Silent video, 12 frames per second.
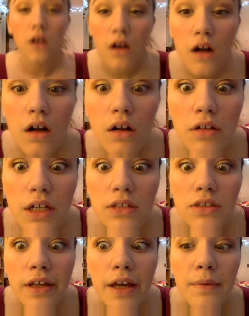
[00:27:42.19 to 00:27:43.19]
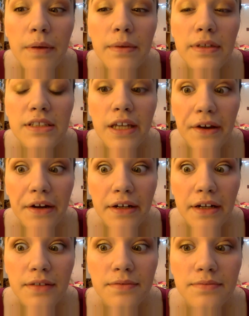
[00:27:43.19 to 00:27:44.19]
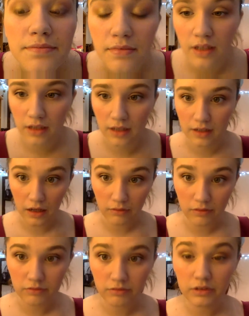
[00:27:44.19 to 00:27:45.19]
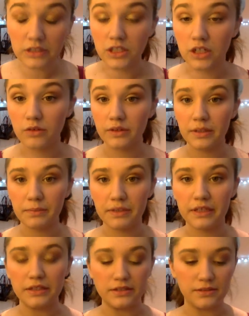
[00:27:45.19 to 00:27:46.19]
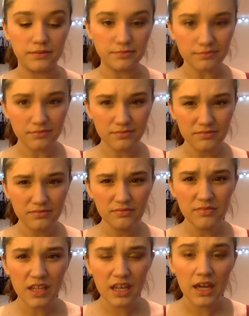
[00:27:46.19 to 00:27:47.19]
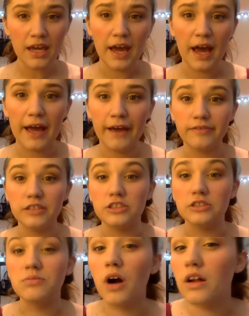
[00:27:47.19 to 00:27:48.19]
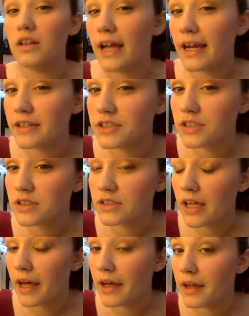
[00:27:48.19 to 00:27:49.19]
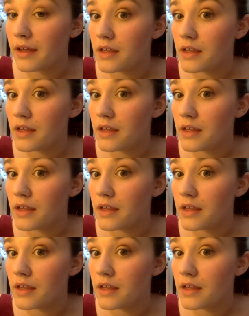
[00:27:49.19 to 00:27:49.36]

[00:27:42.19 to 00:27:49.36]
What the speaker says: Alright, so I have my mascara done. And I went really dark with it because I have such small lashes that